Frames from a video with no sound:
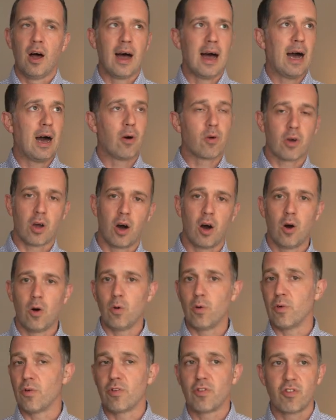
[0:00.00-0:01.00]

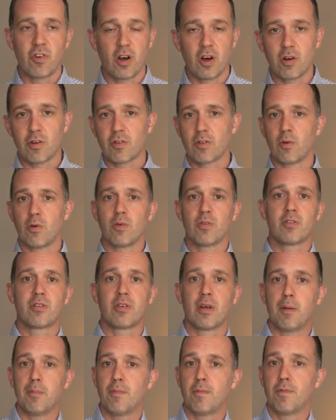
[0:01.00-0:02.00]
alcohol or drugs or
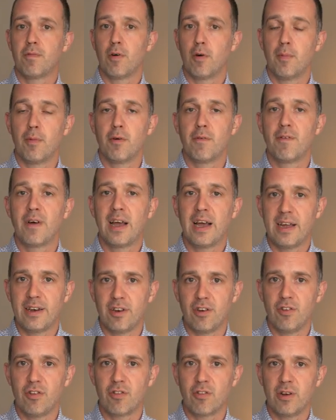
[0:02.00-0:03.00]
some form of head
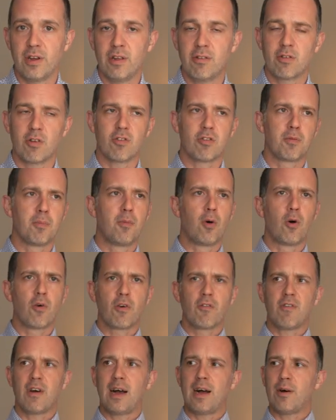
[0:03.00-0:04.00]
injury. So it's more
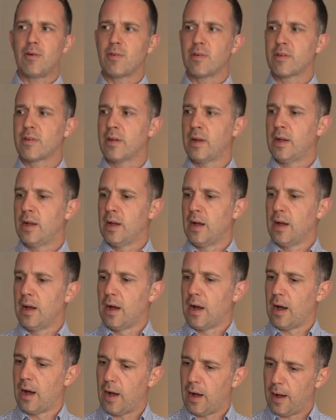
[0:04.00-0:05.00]
around
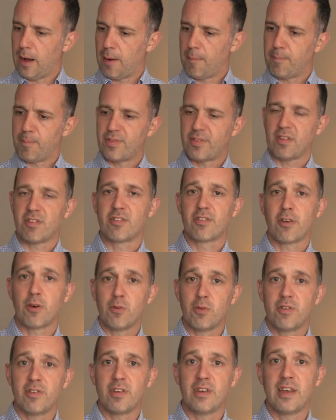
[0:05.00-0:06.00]

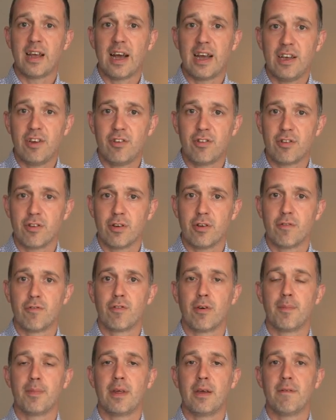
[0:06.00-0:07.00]
dissociation
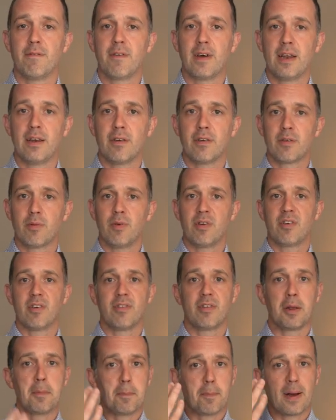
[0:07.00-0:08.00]
from the event, which has
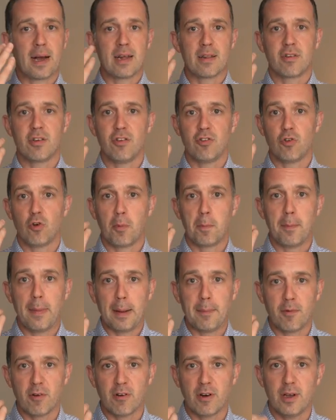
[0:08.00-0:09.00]
impacted your
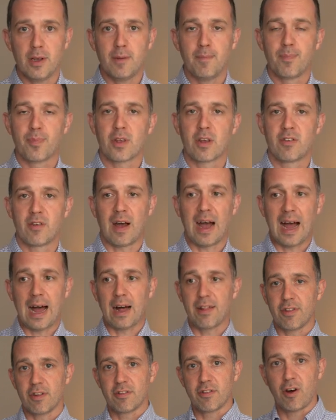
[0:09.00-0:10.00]
memory. So
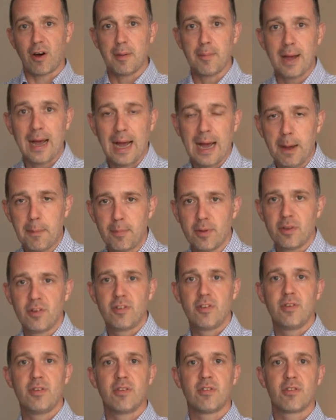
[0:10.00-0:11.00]
at the time it happened,
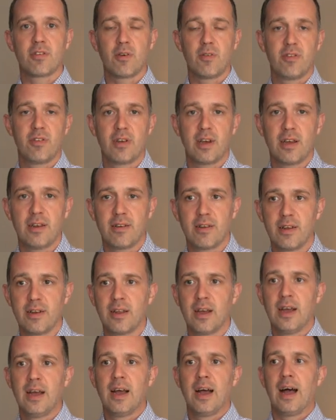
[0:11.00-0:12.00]
you dissociated,
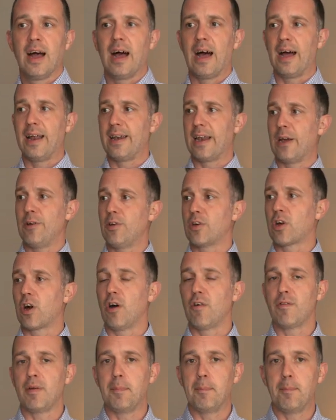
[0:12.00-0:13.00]
and now you
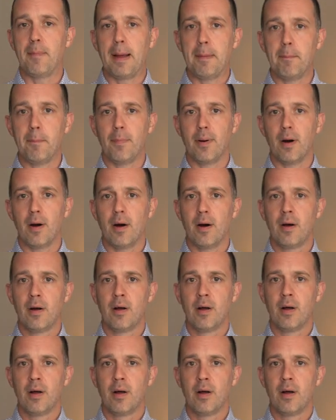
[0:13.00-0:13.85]
can't remember